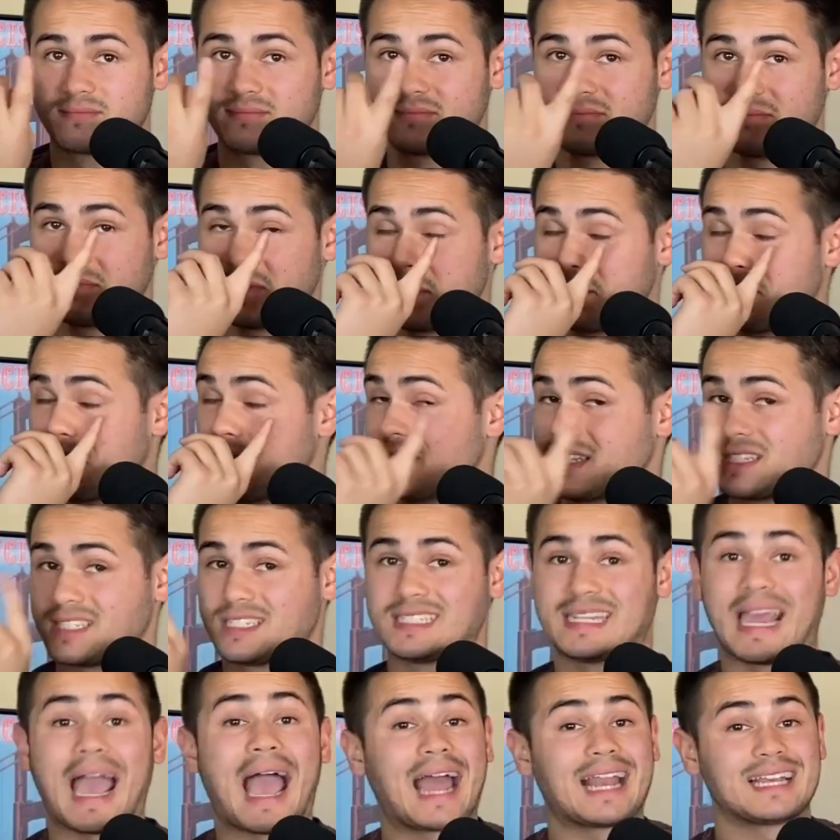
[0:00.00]
Maybe a
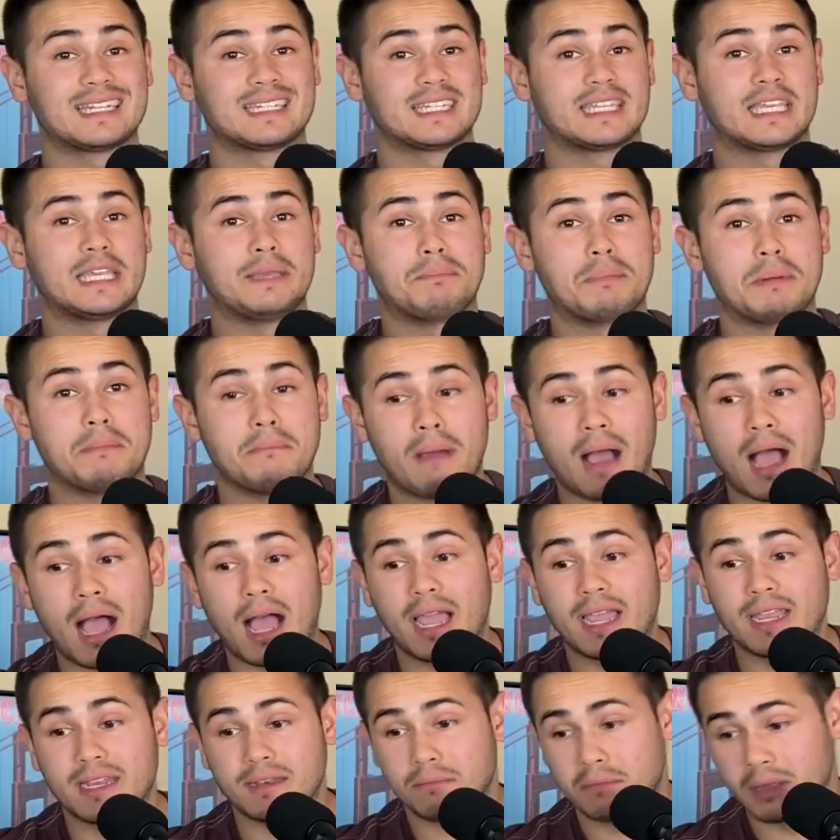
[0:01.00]
stat to keep in
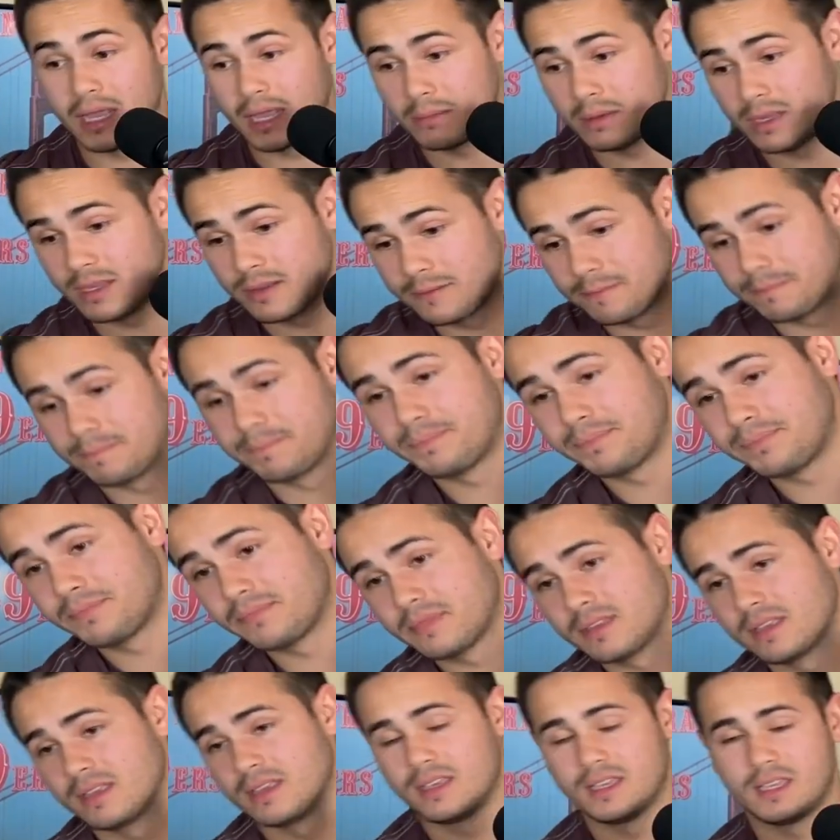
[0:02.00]
mind, baby.
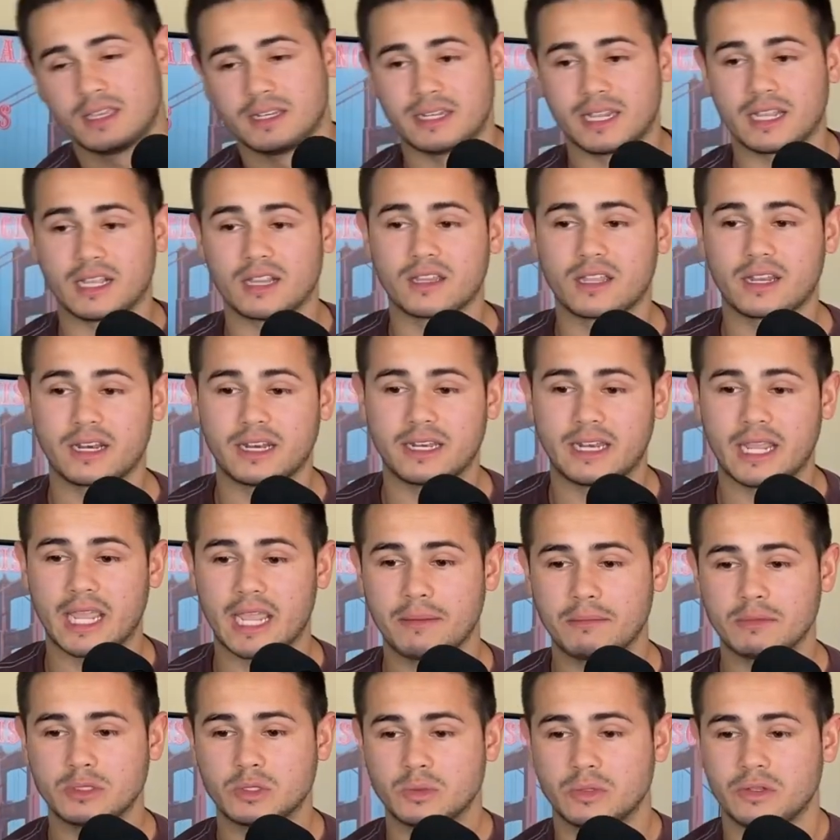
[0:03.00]
Take a lot of
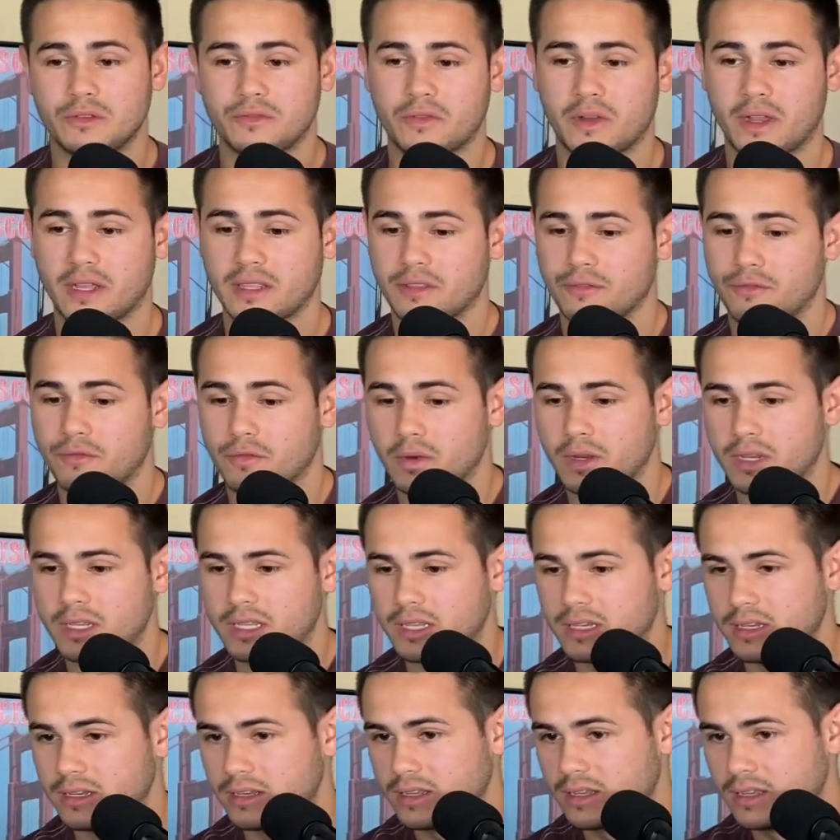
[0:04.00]
damage when you fight the
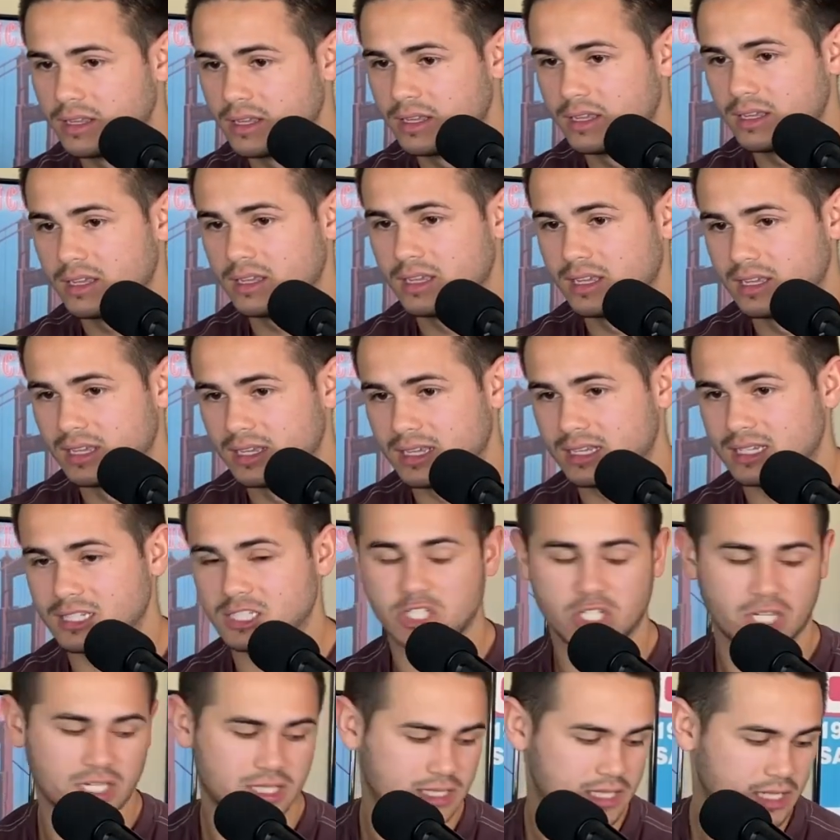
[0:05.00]
freaking
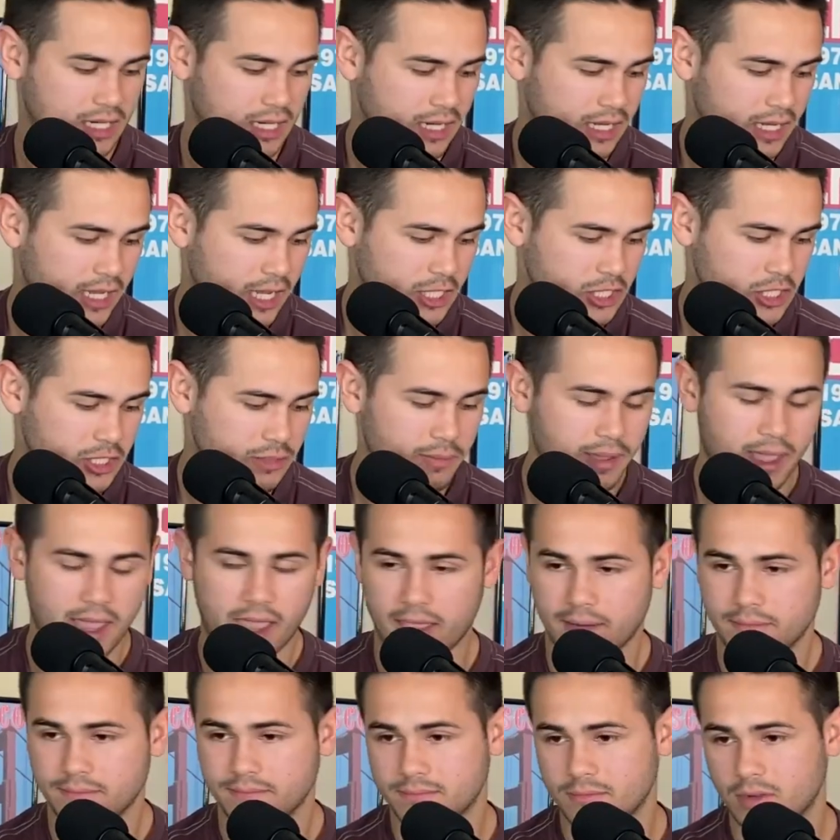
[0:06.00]
Justin Gaethje,
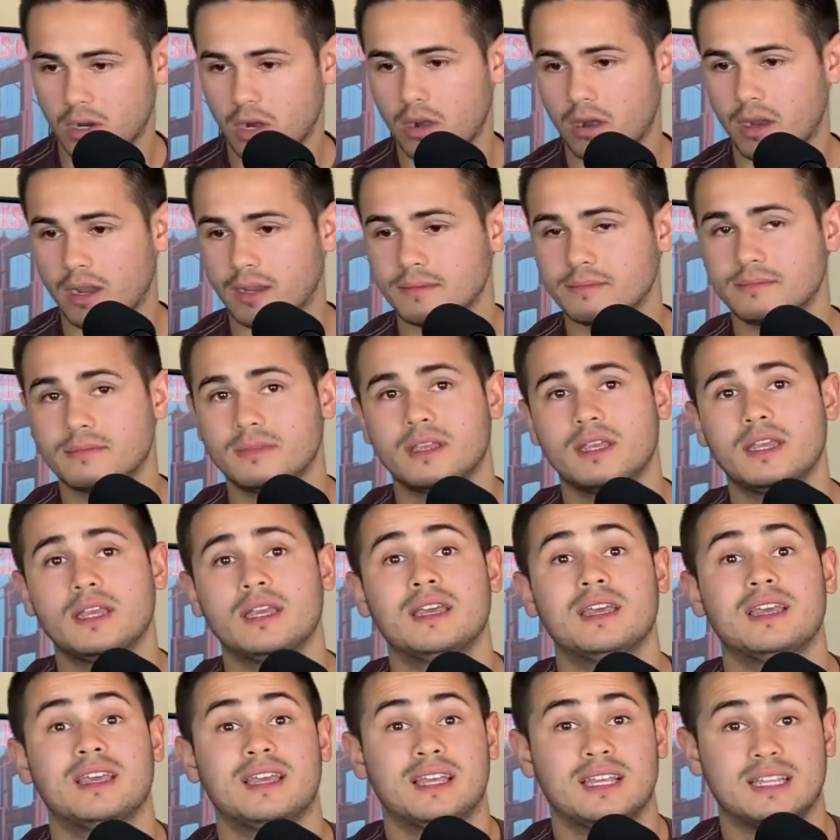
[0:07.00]
man. All right.
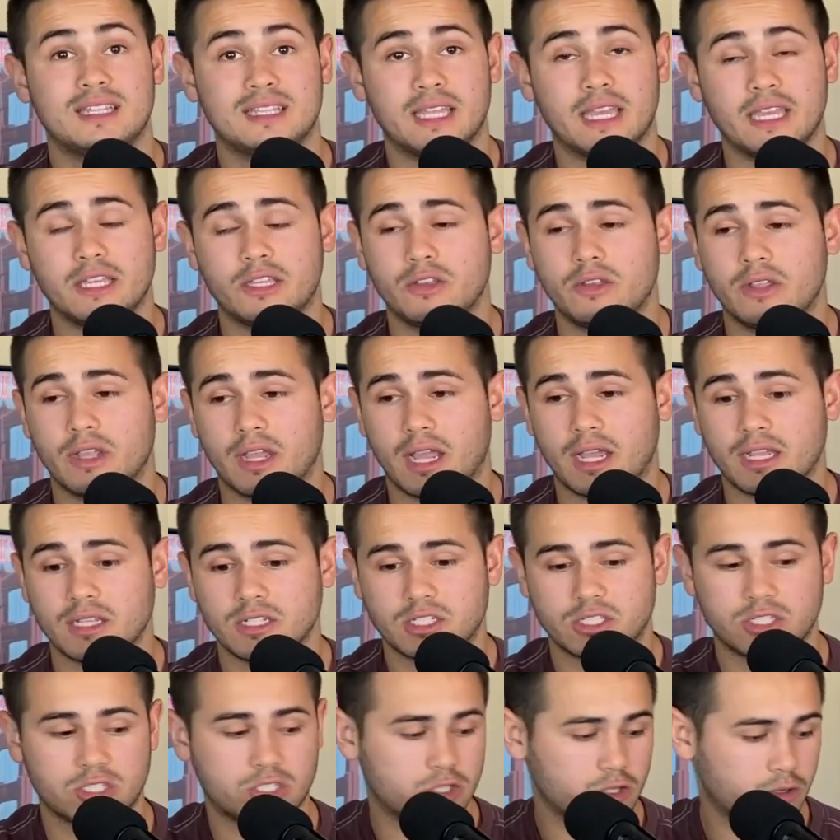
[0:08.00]
Thank you guys
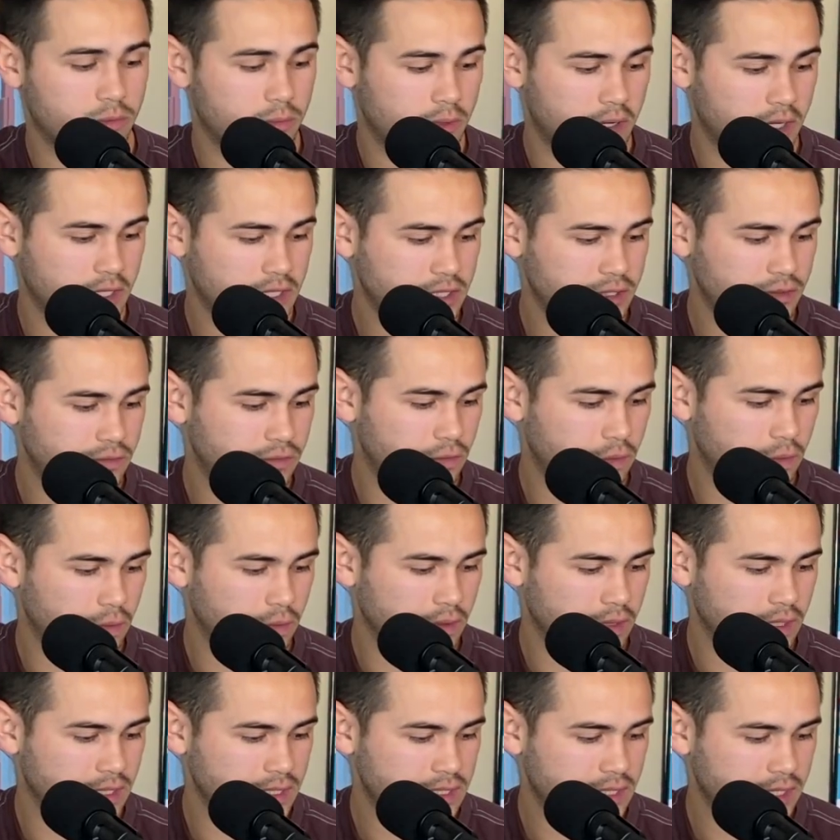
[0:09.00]
so much for
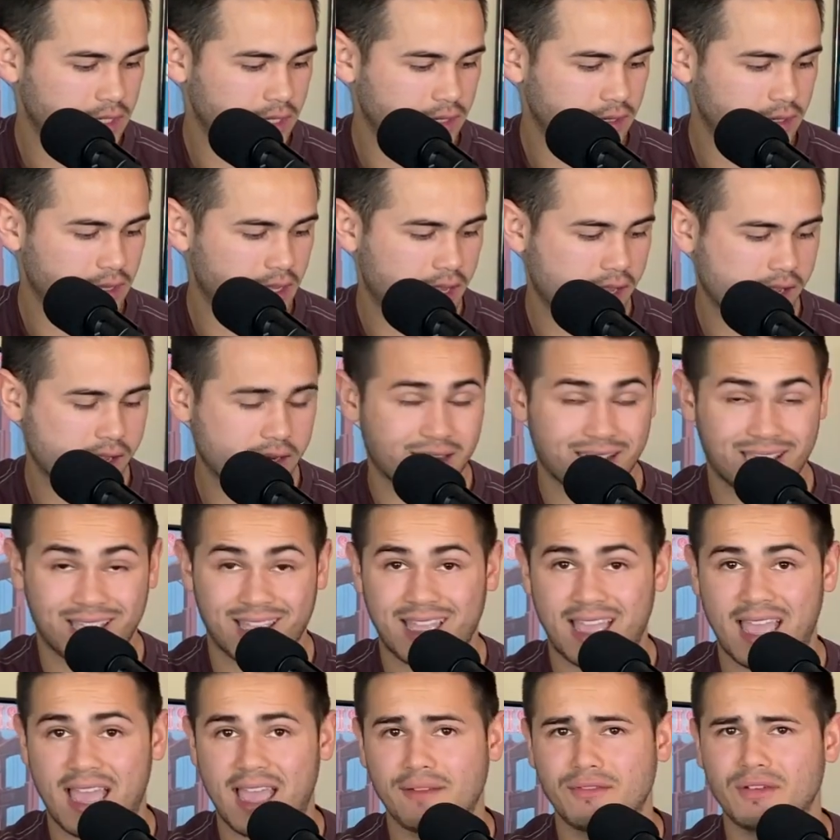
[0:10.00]
listening, and
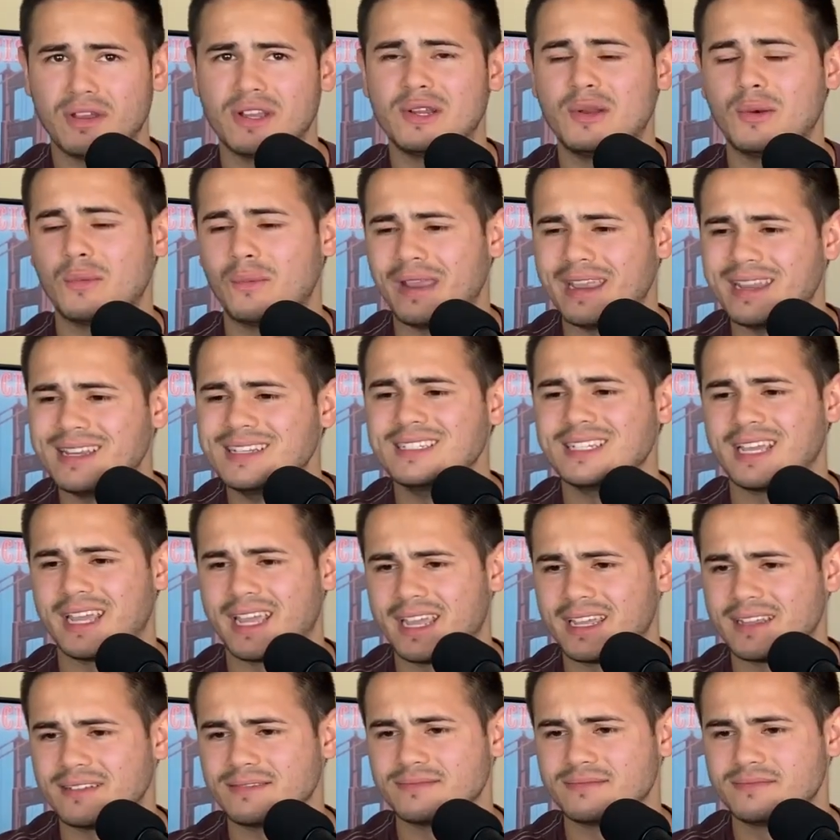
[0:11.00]
have a great
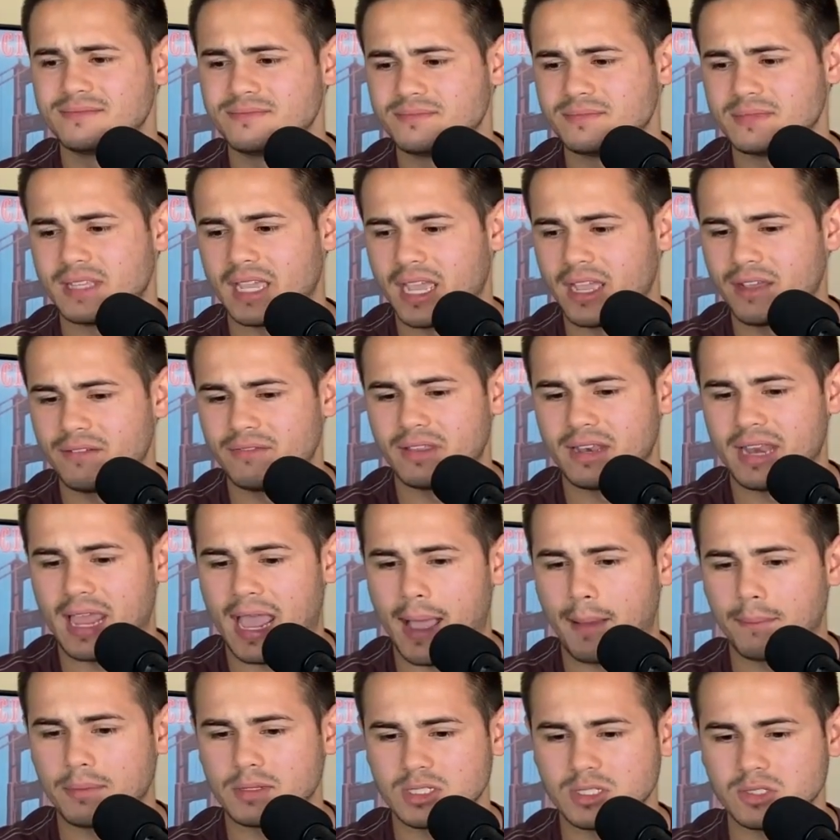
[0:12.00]
day. Have an
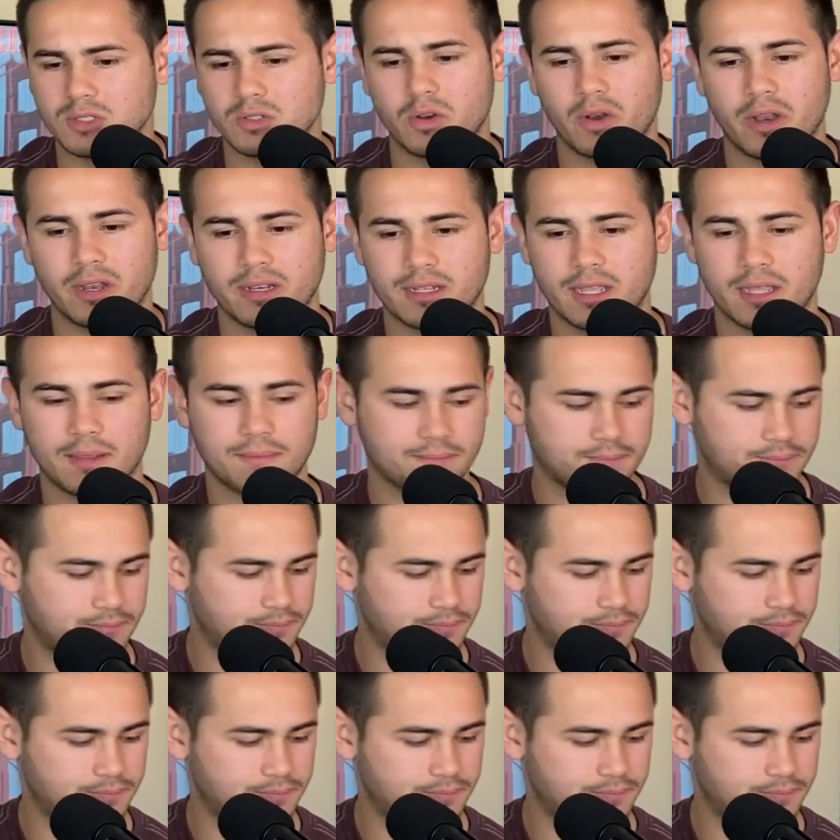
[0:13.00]
absolute great day.